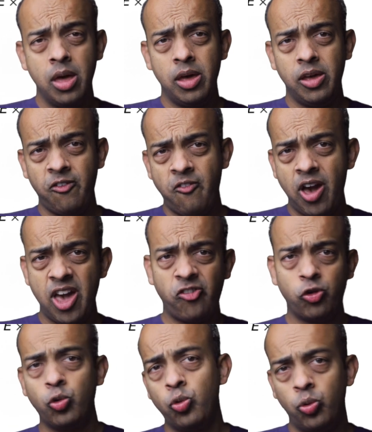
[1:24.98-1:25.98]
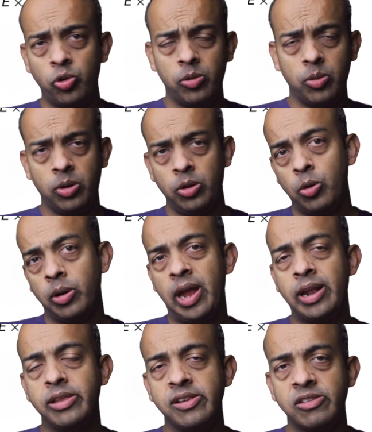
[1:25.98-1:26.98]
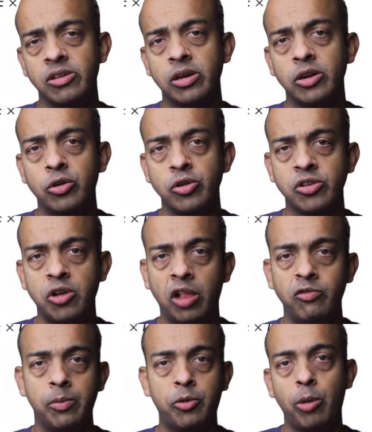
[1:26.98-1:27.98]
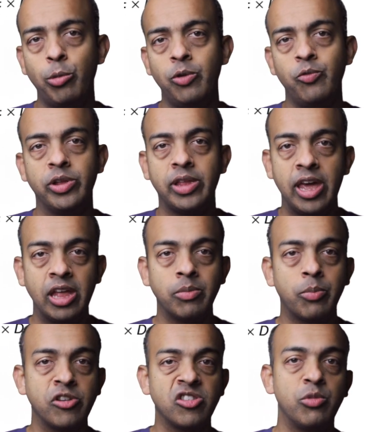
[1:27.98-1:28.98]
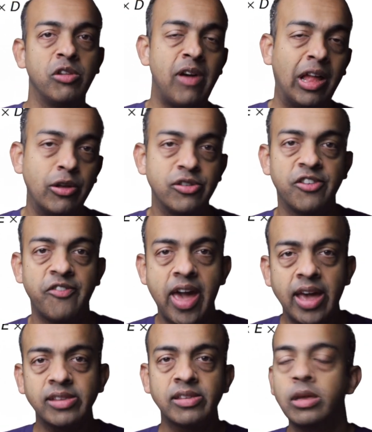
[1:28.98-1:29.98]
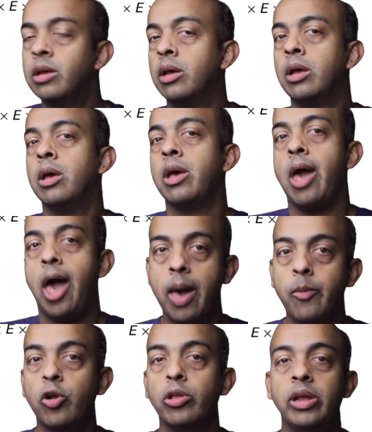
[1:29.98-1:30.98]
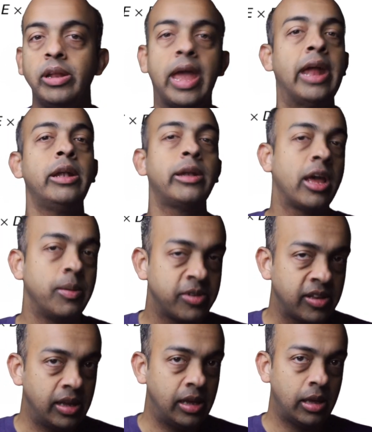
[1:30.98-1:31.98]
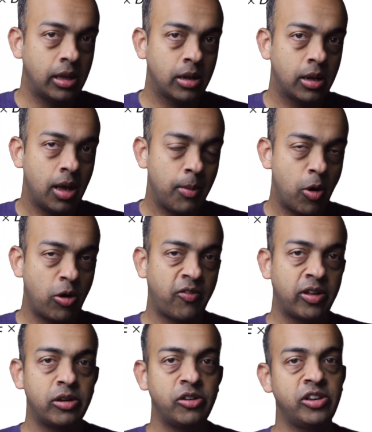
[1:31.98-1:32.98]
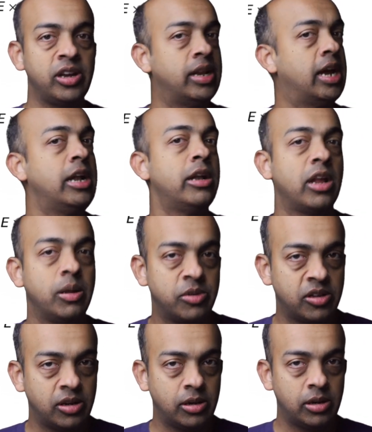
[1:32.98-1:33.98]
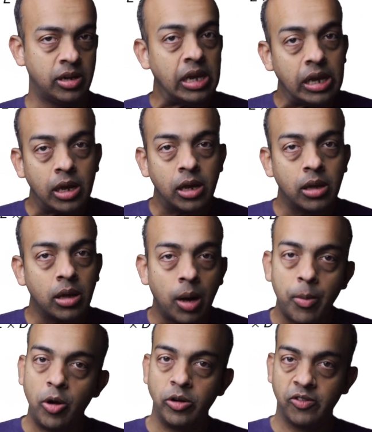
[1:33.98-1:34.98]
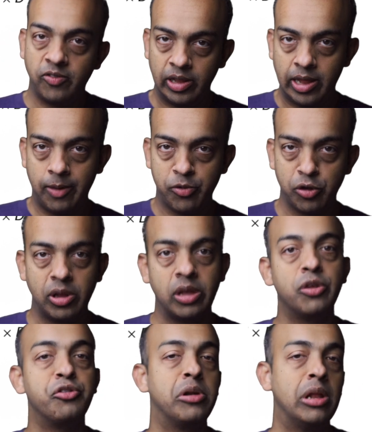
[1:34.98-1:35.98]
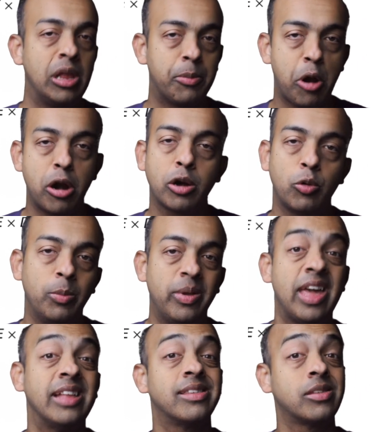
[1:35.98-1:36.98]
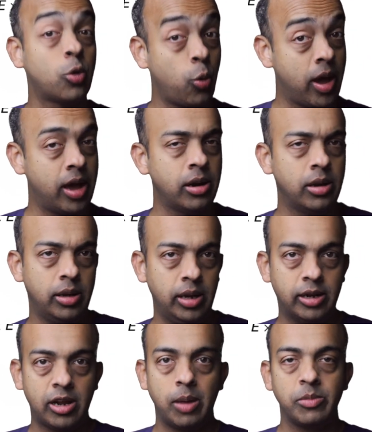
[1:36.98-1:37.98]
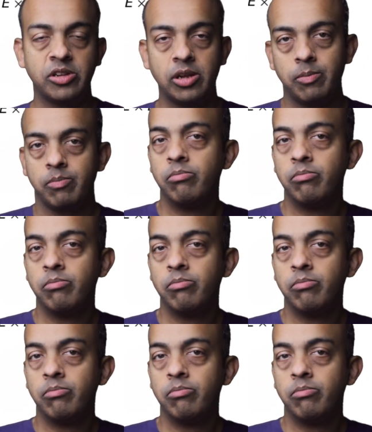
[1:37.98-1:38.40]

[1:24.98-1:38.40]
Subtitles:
If I have to get this circuit to solve a problem with n possible values of x, I'm going to need n times E amount of energy and n times D amount of delay. So the energy delay product will be n square E times D.